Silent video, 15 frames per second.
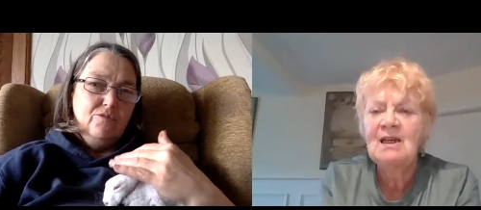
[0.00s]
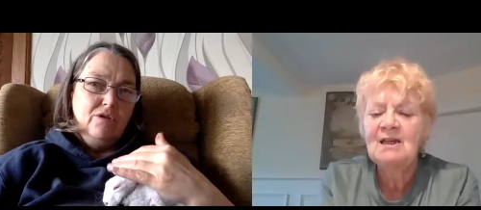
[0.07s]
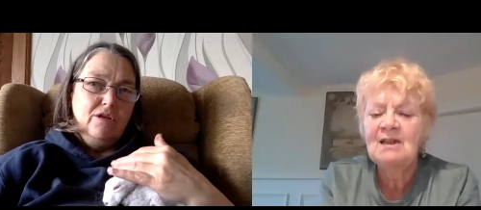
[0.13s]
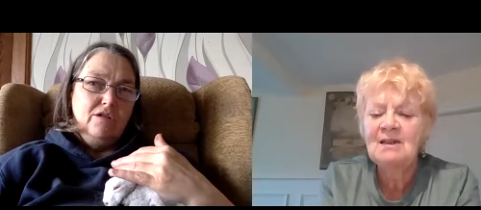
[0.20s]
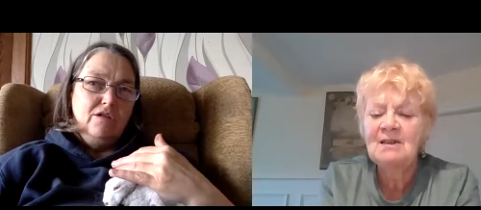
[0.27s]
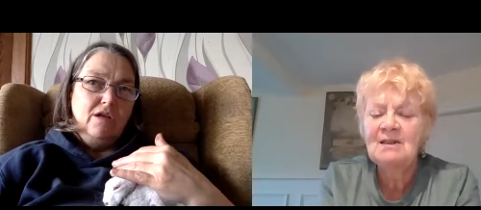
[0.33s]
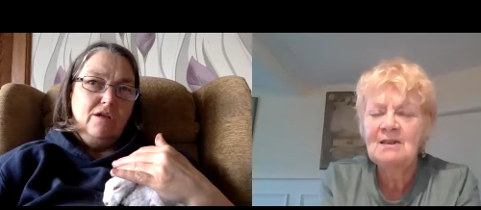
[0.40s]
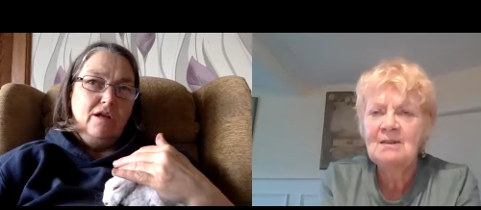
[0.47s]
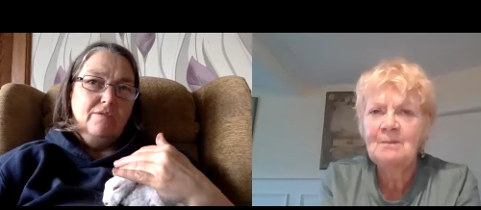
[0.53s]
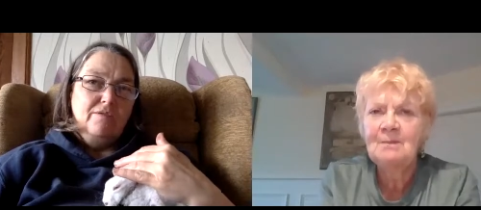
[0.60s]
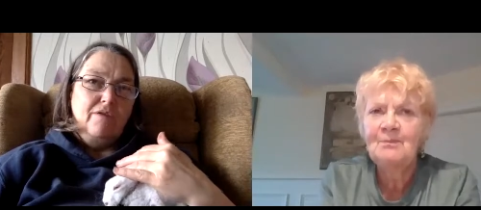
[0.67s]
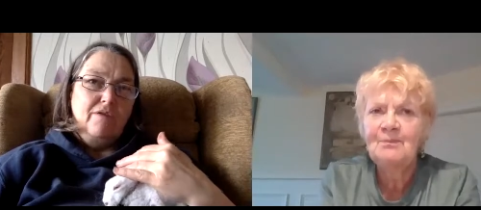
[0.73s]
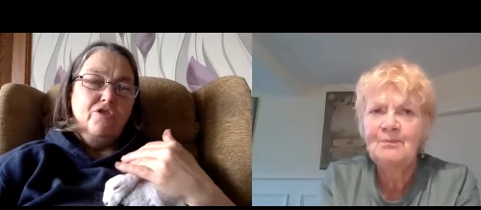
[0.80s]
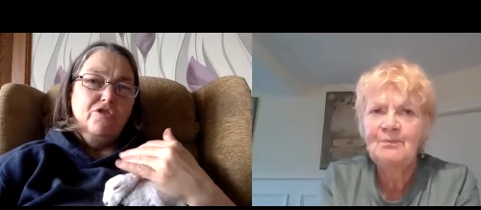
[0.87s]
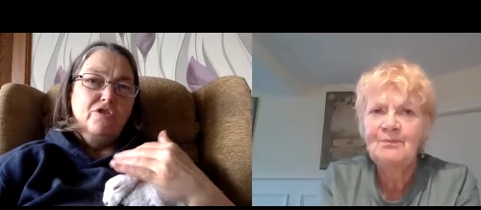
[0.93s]
Speaker 1: Well, um, I,
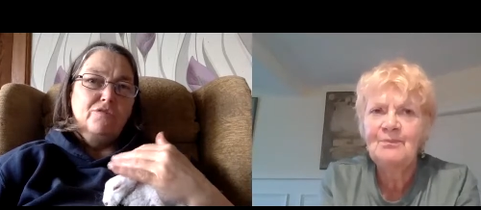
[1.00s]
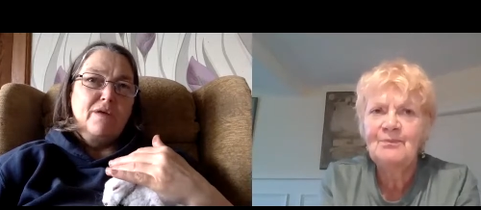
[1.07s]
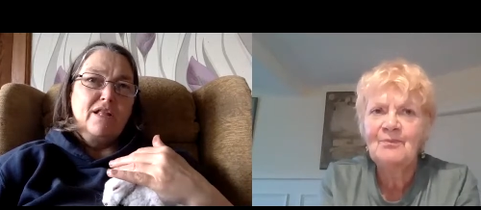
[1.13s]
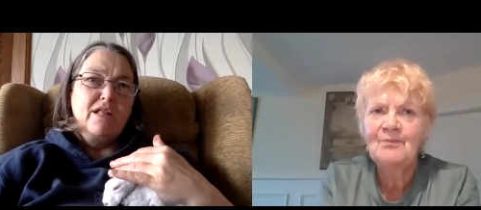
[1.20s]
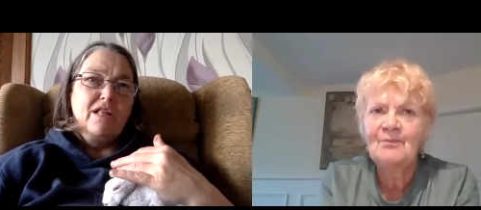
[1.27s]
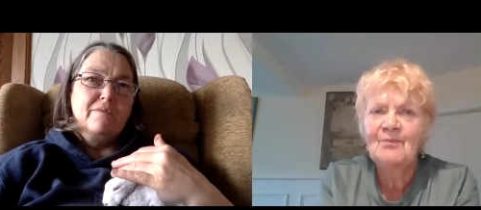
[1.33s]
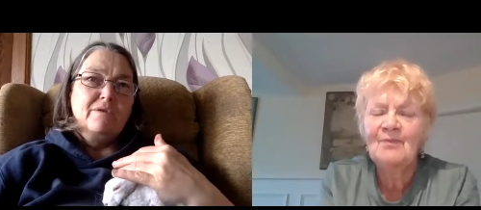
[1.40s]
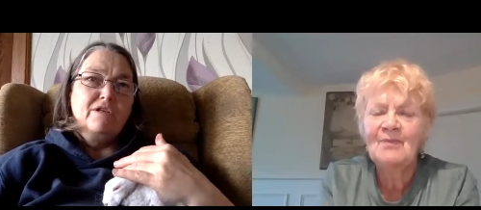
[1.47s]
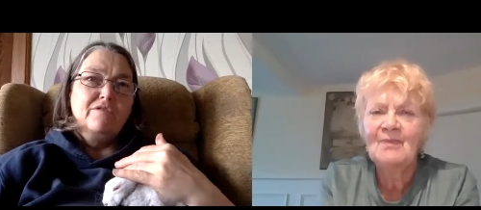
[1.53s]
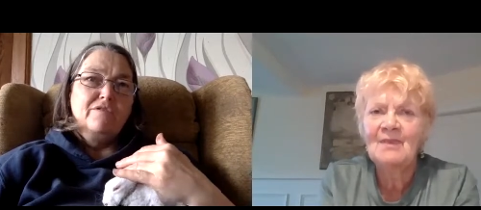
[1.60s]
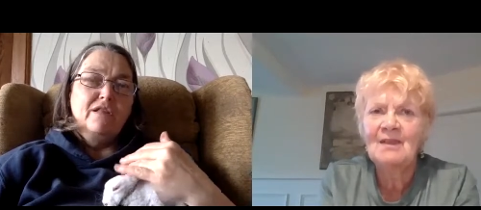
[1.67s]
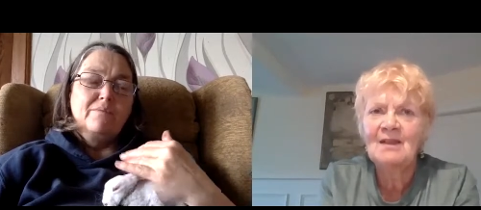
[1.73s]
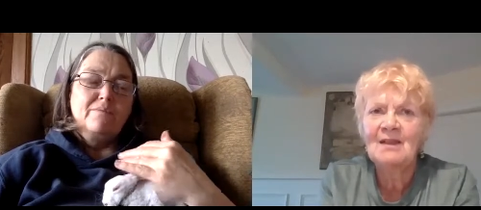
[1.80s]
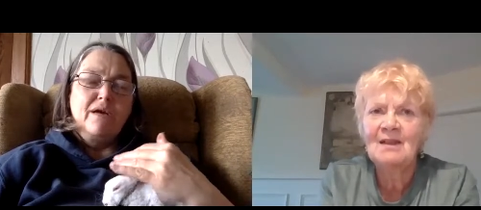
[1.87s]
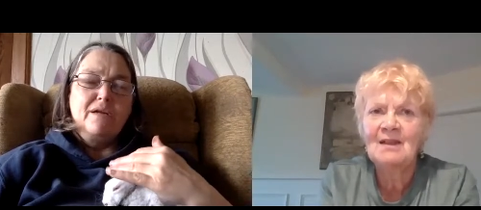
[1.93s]
have got this mental
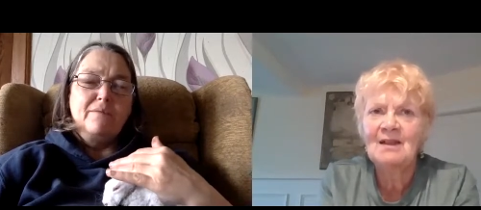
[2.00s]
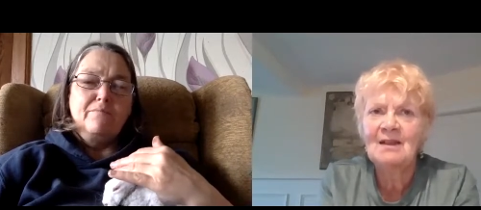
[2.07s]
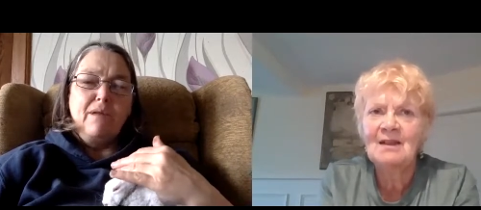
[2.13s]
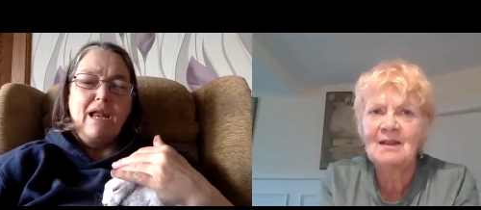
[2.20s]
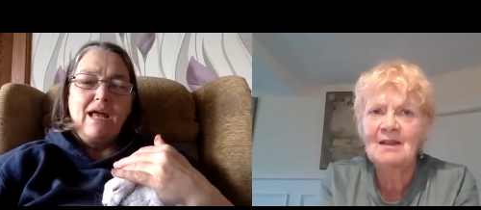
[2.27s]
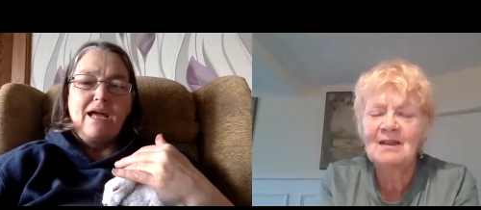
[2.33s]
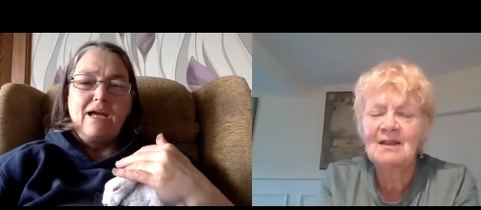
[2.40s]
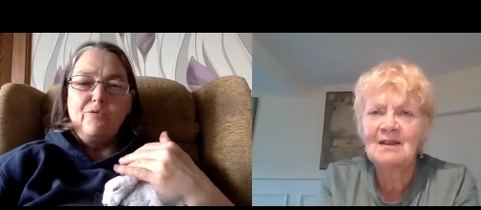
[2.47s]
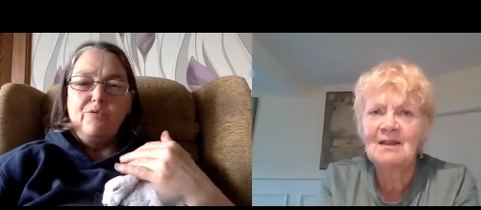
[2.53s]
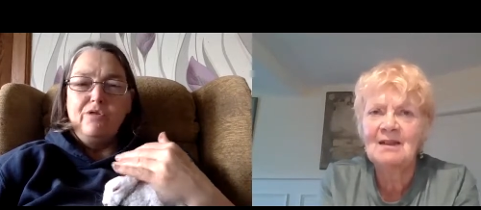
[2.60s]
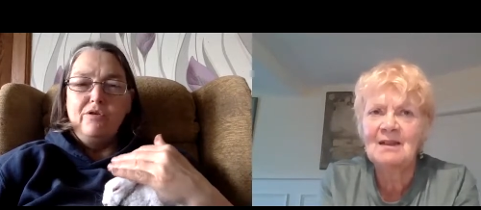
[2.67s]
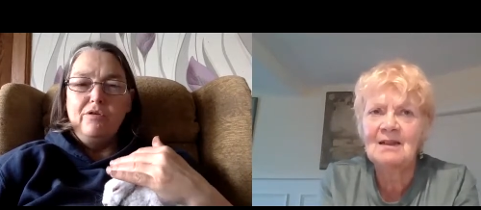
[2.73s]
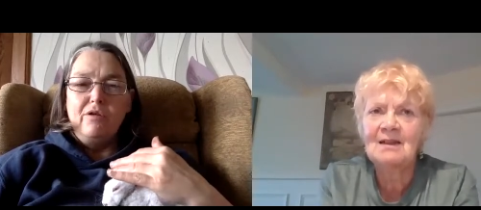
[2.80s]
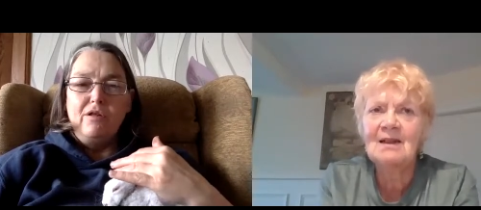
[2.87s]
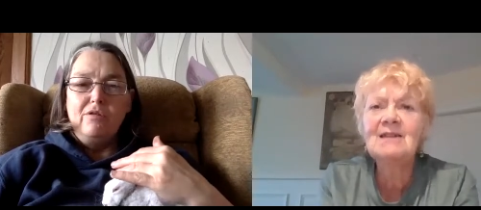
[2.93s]
image of like the men in black
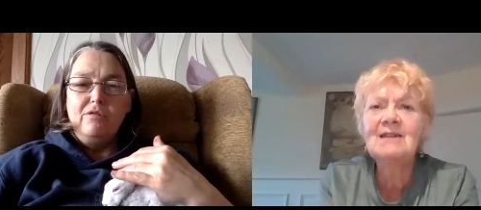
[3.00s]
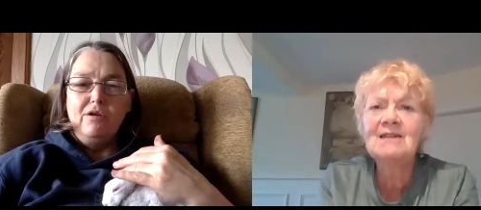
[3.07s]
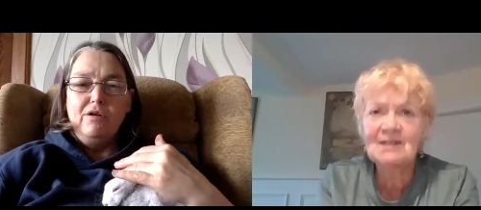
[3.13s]
with a.